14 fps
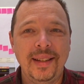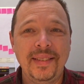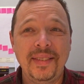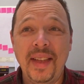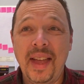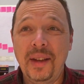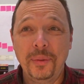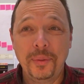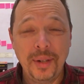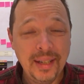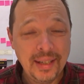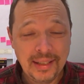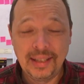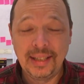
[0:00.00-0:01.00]
Is that
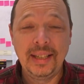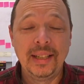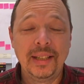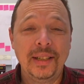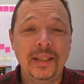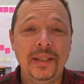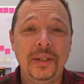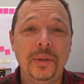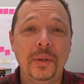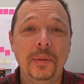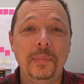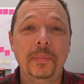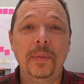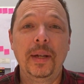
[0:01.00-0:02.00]
really
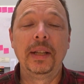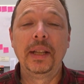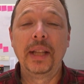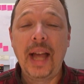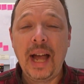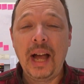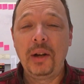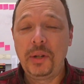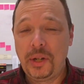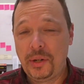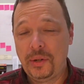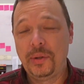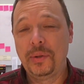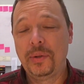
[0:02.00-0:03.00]
going to allow
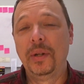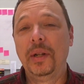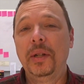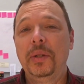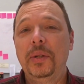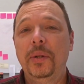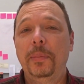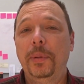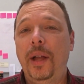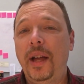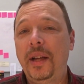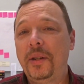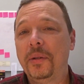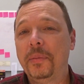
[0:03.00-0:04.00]
you to
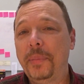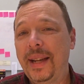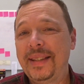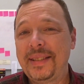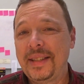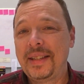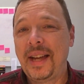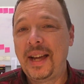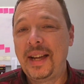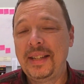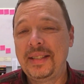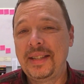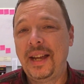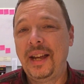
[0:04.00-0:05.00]
apply your best and
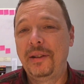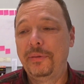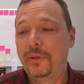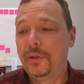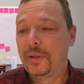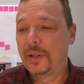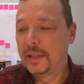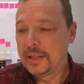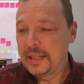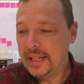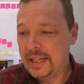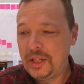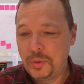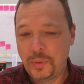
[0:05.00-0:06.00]
highest effort
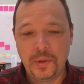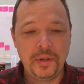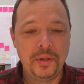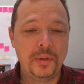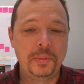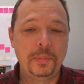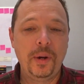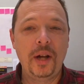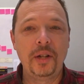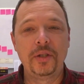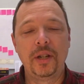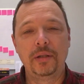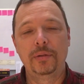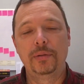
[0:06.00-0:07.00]
to each one of those
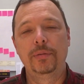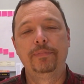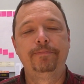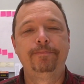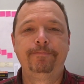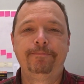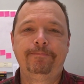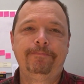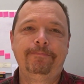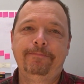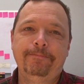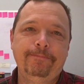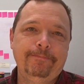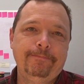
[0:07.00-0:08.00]
projects.
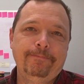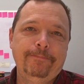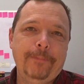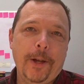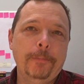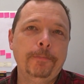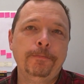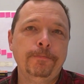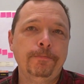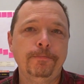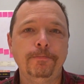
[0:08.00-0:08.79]
No.